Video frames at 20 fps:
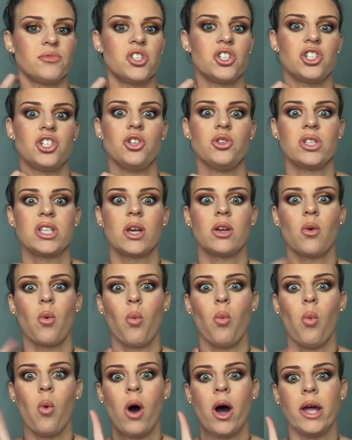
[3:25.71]
just using
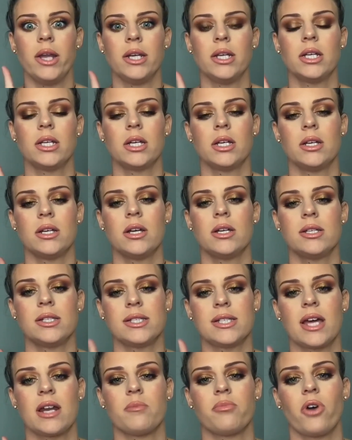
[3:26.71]
one
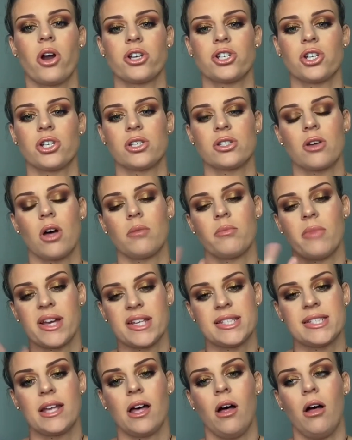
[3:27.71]
set of brushes on
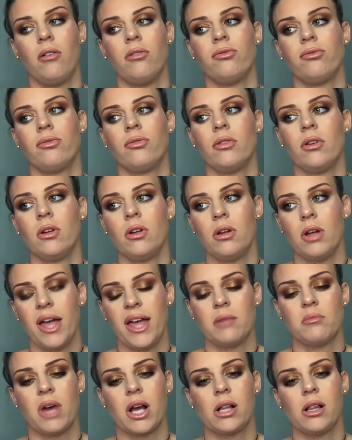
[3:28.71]
myself
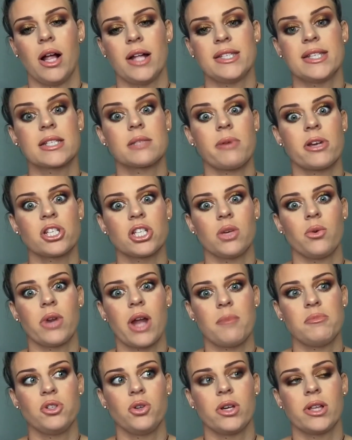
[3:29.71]
and my clients, especially when
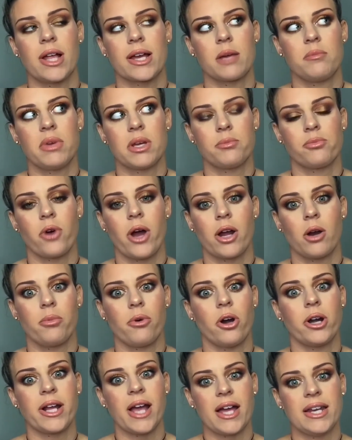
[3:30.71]
I'm doing like a big bridal
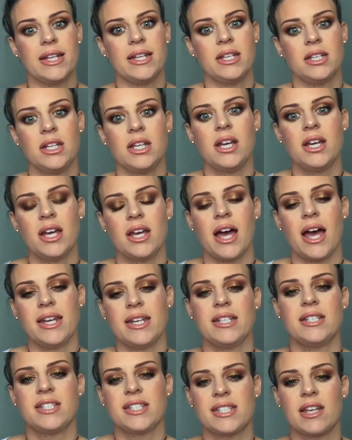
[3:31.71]
party. I need
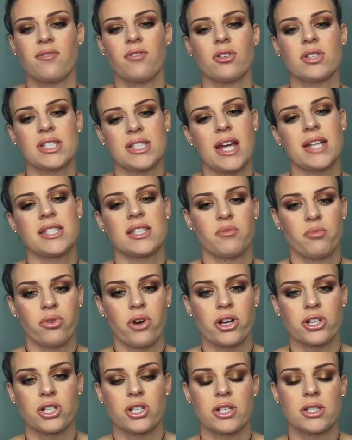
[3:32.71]
several sets of
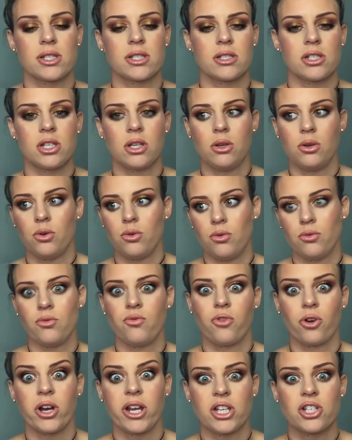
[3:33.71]
brushes
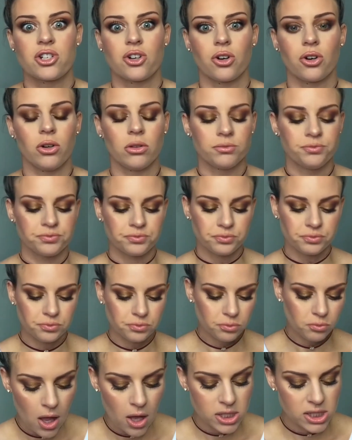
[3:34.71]
for each girl.
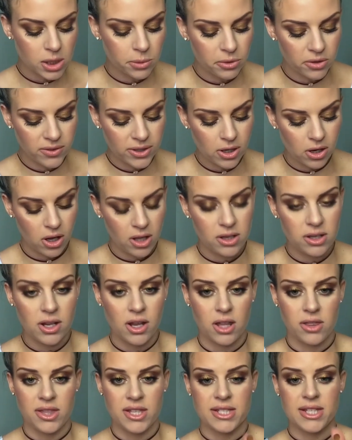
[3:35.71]
So moving on,
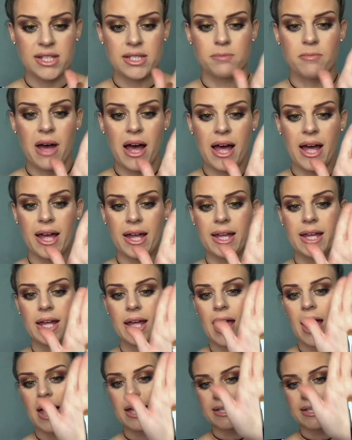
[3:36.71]
this is my